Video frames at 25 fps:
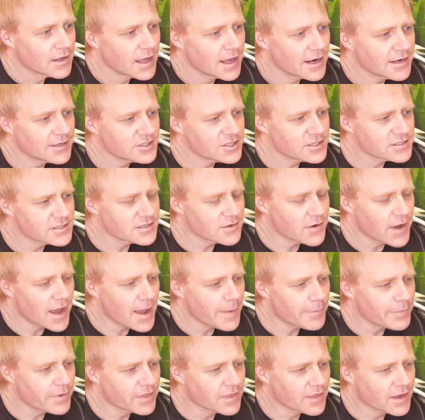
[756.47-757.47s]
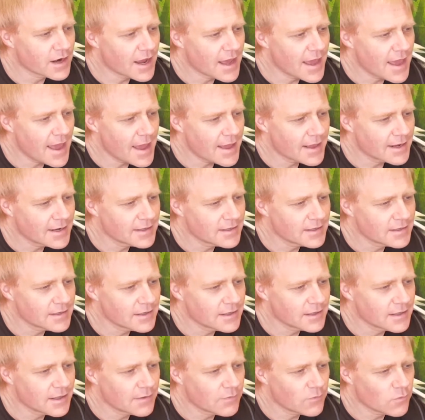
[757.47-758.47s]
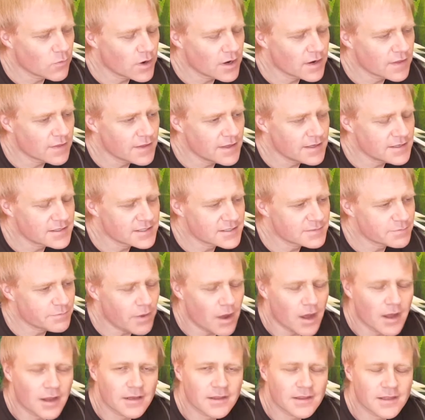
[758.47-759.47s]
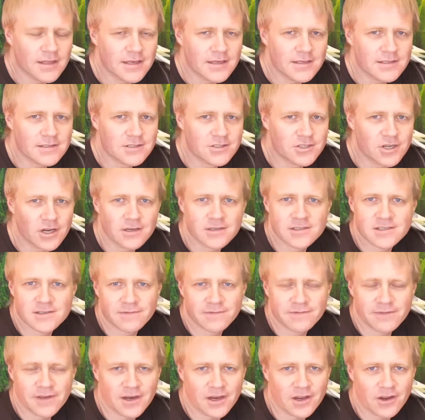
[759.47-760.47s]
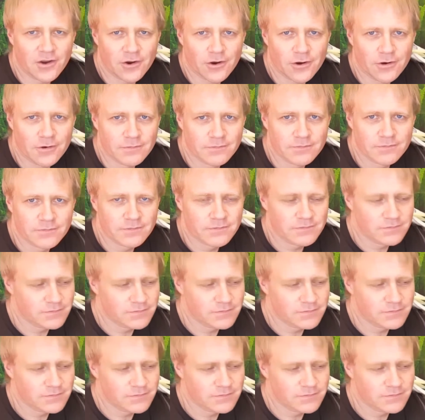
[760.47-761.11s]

And it just so happened that I had one of these jugs of vinegar